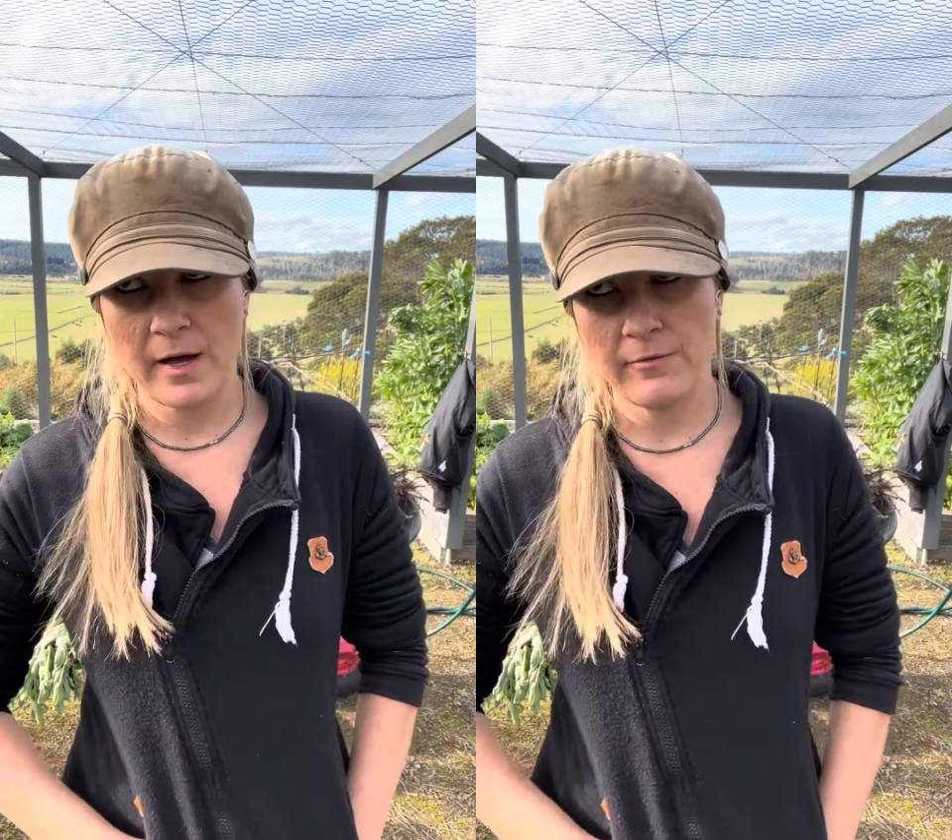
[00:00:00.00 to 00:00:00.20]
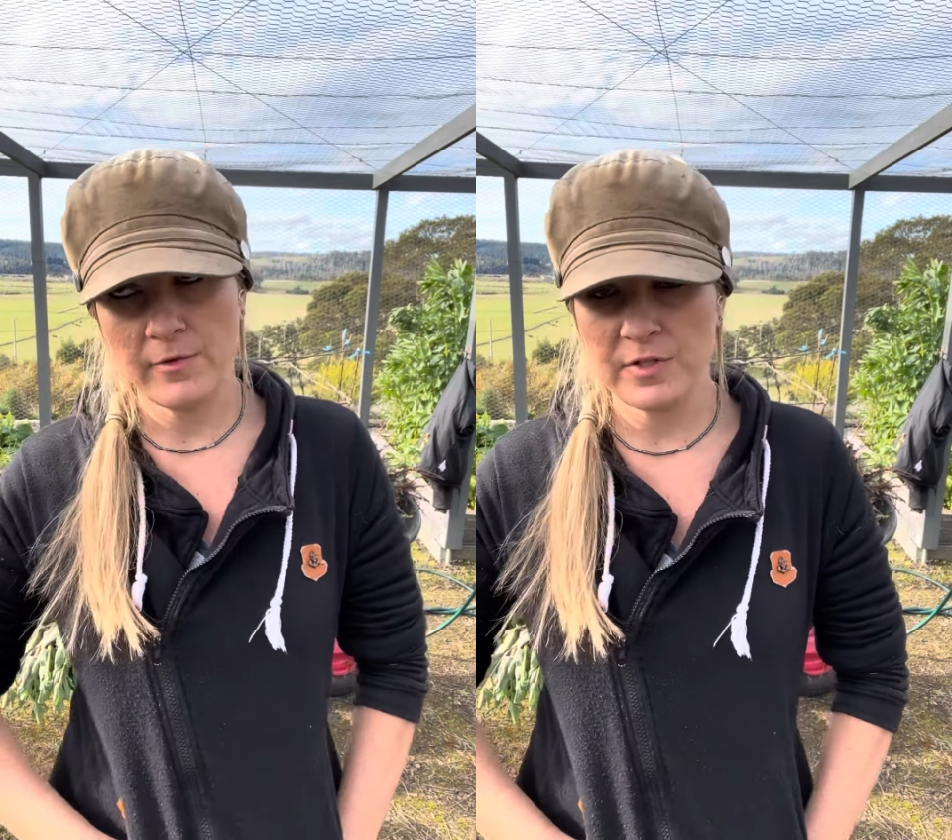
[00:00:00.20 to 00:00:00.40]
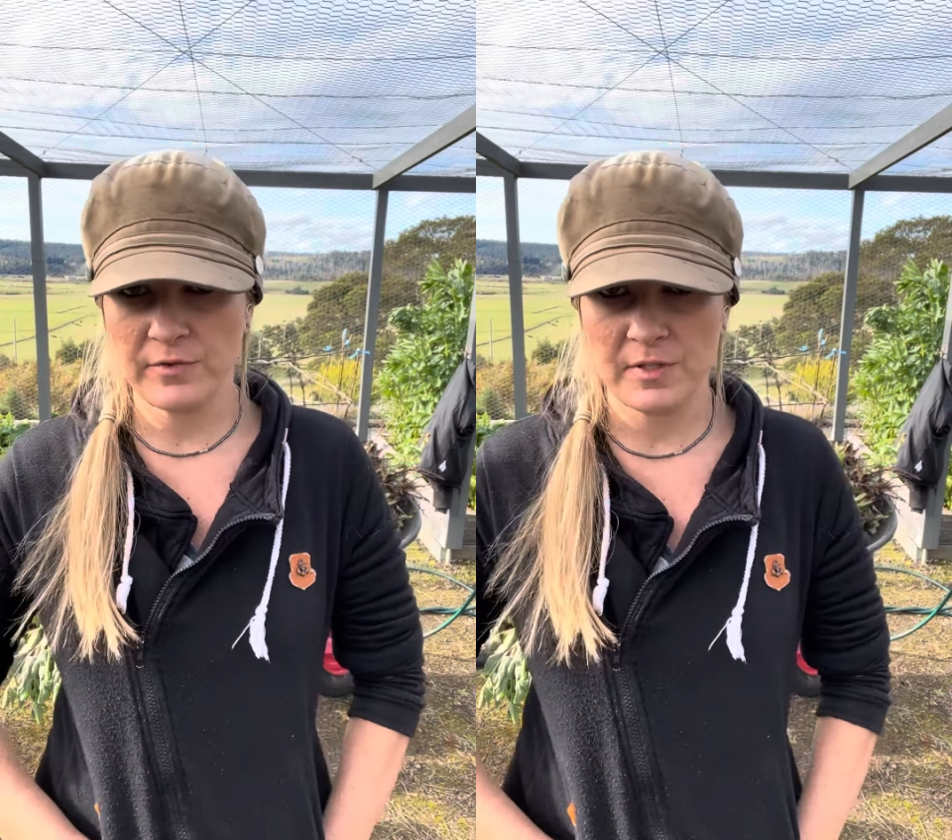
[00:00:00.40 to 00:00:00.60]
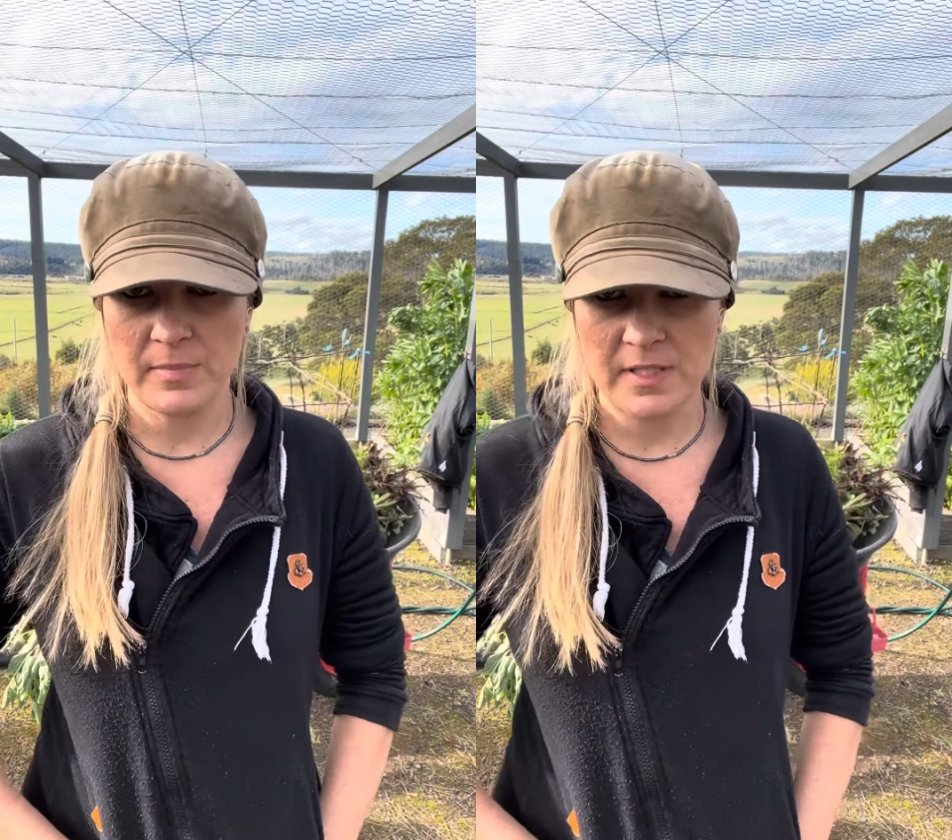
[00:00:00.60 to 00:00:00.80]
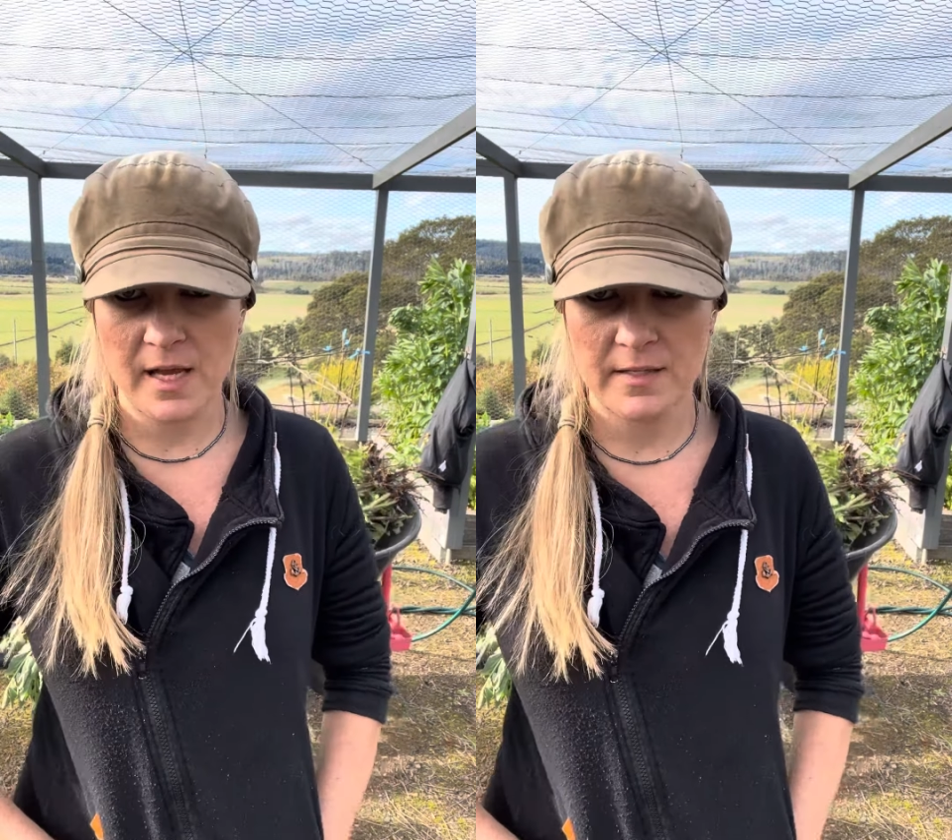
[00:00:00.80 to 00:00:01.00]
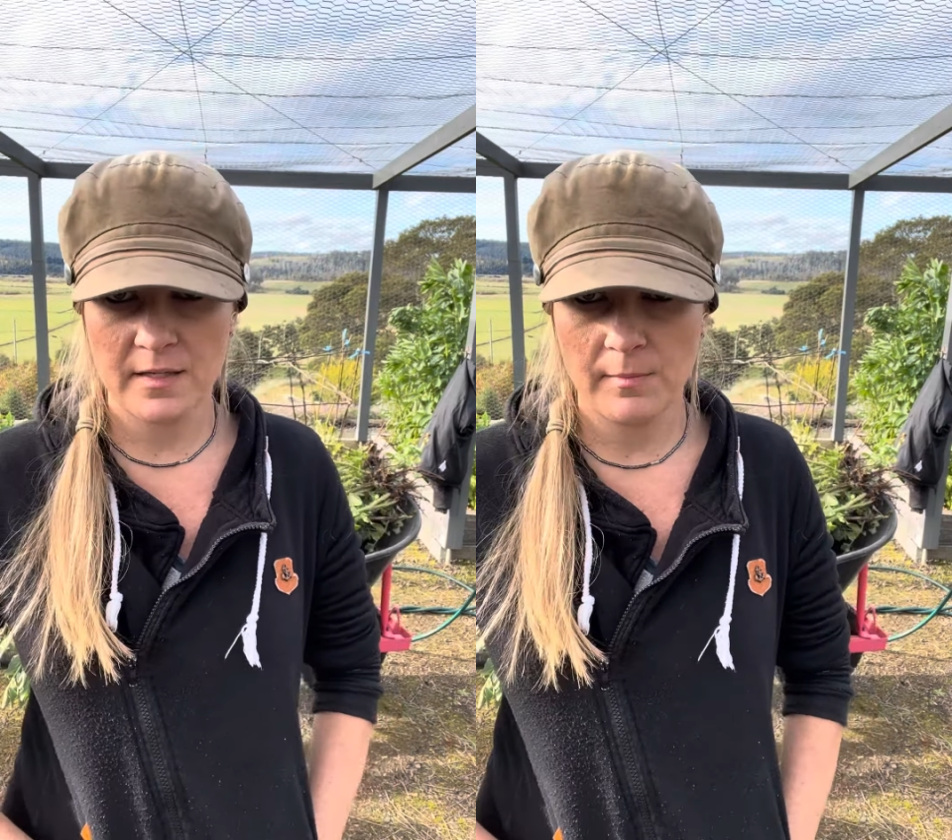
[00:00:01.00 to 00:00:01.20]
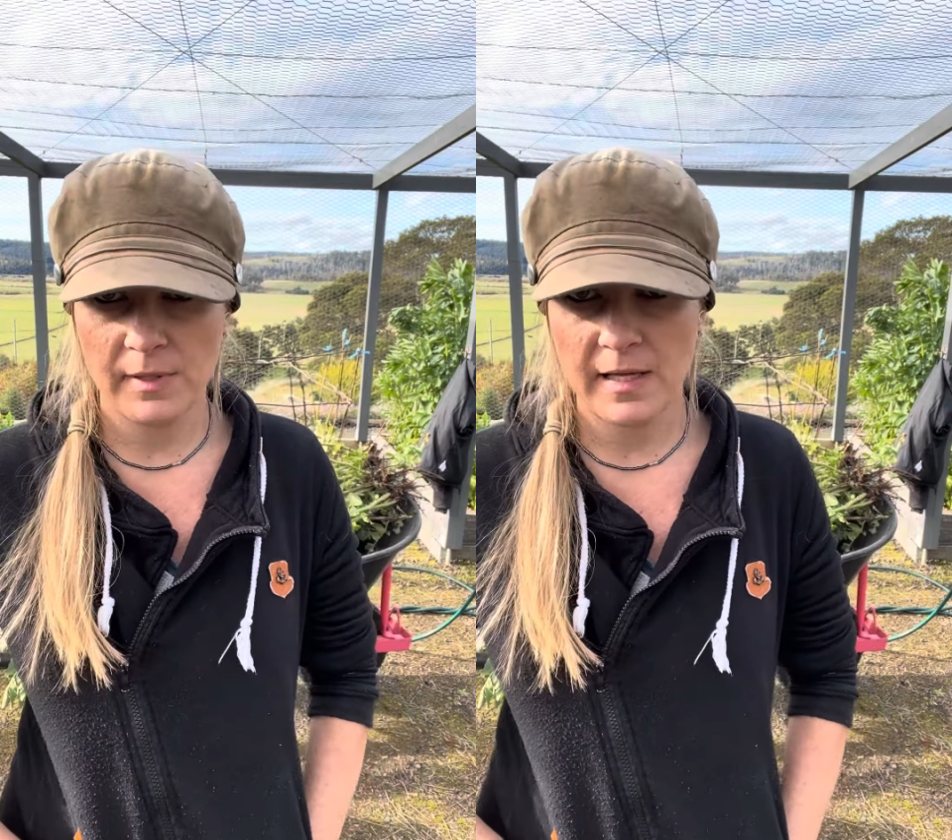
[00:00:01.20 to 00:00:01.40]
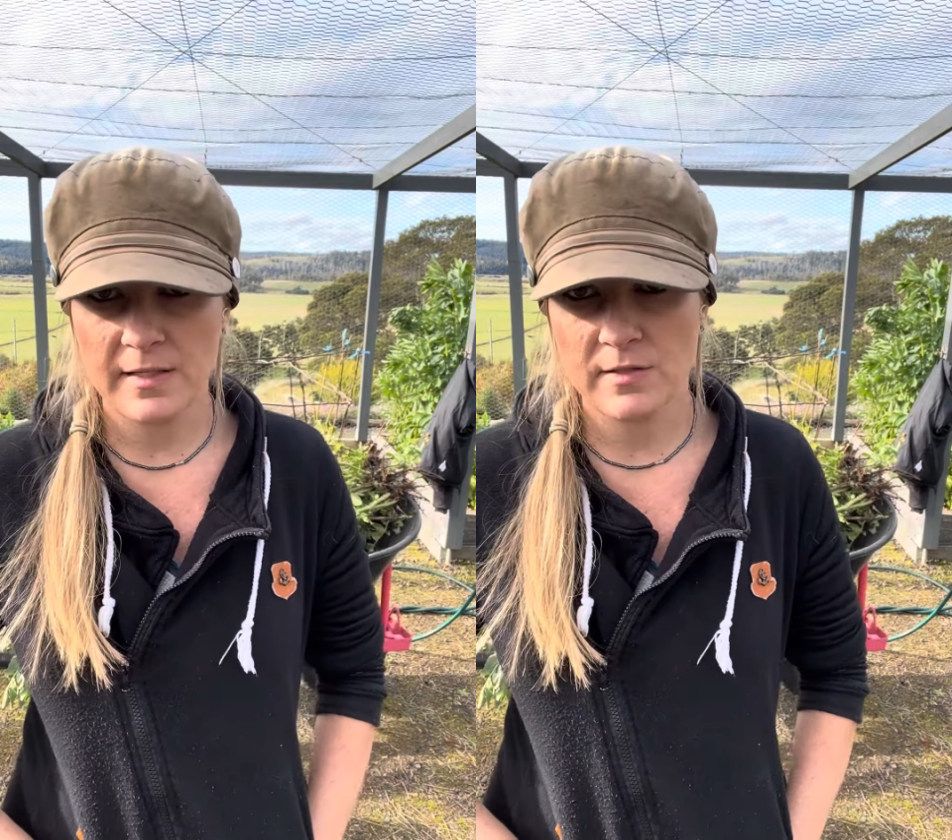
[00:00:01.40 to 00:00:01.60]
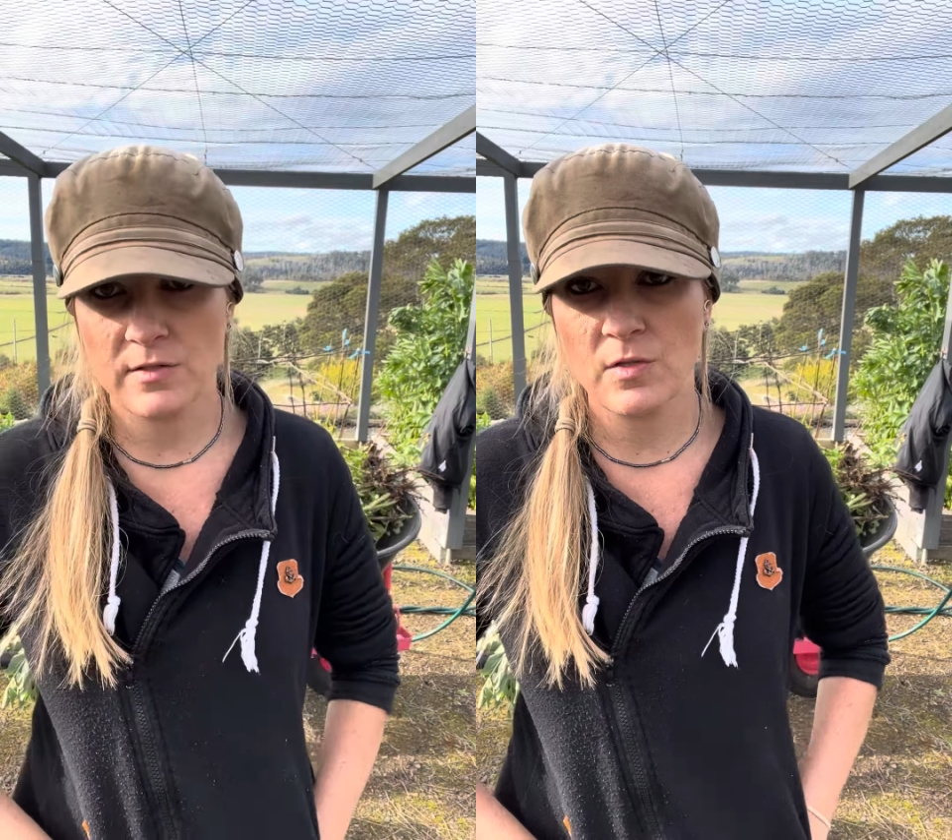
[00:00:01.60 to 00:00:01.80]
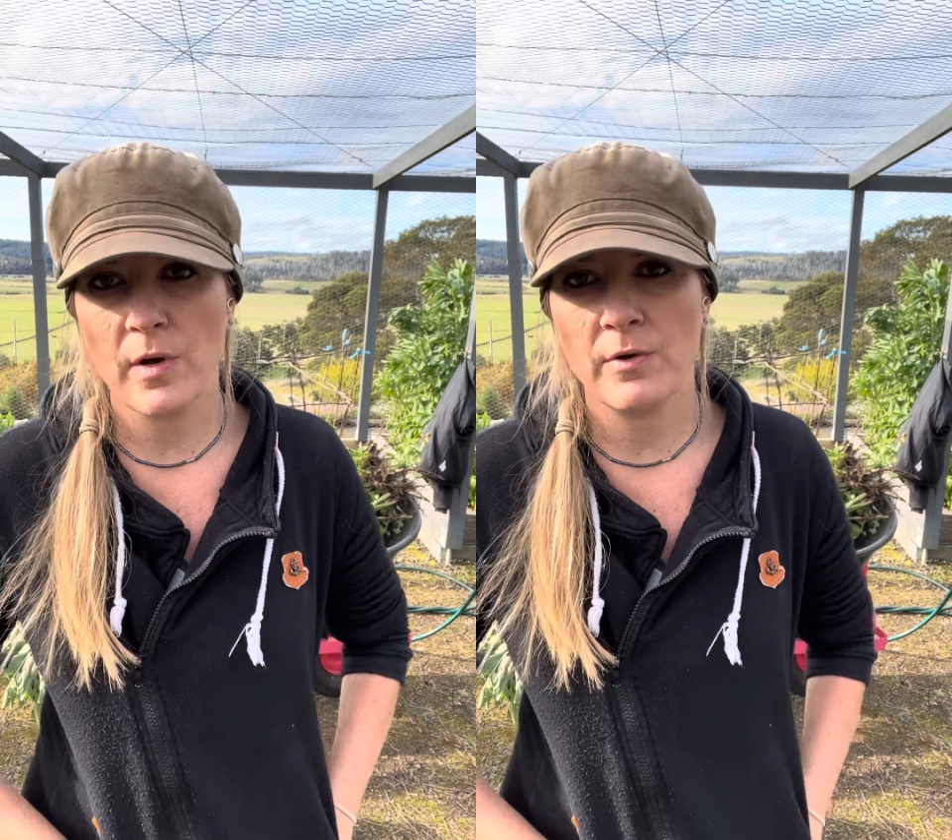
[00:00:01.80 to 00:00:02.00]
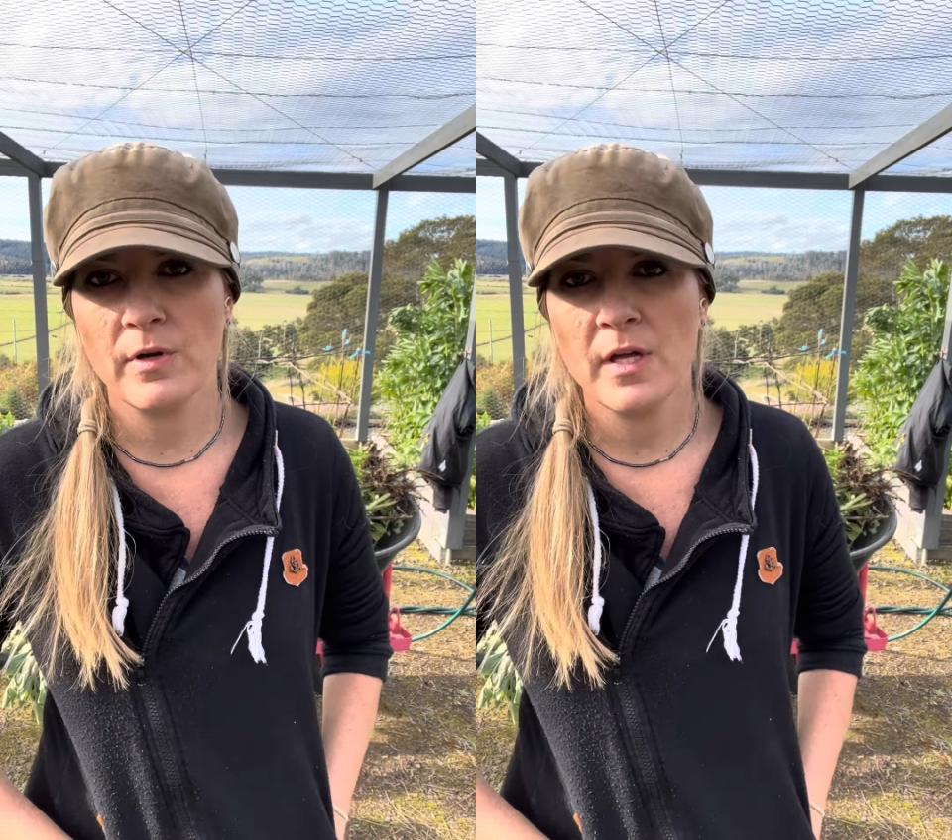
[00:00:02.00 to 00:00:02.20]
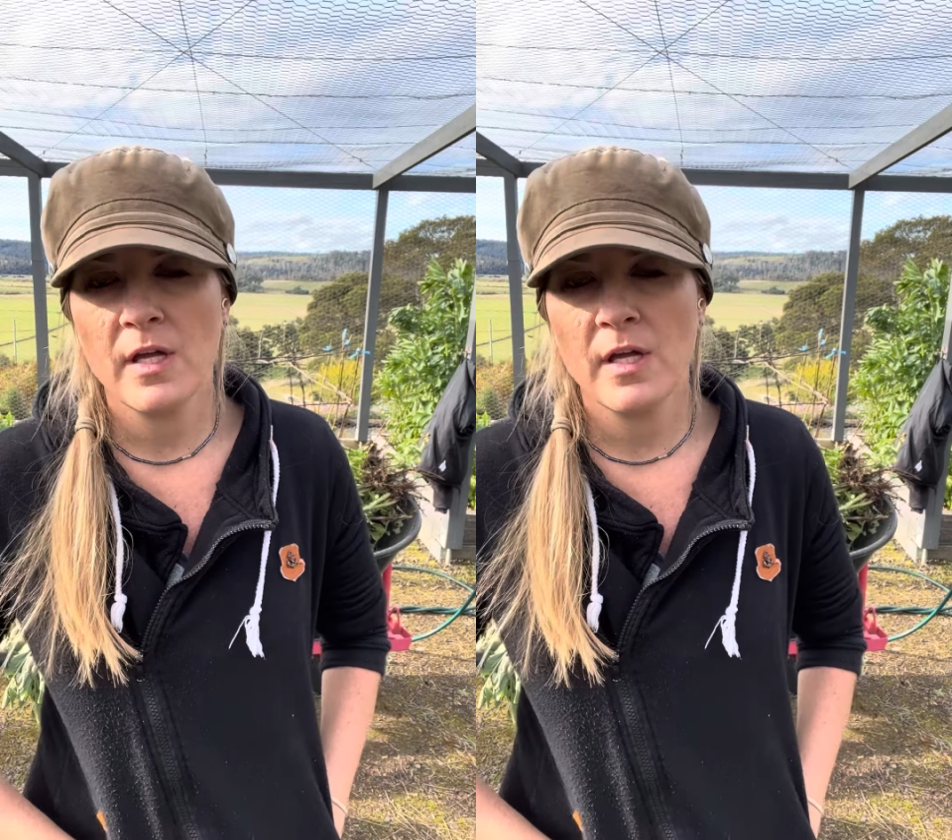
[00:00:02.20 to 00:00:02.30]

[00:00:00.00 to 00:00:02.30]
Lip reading: phosphorus and potassium plays in soil.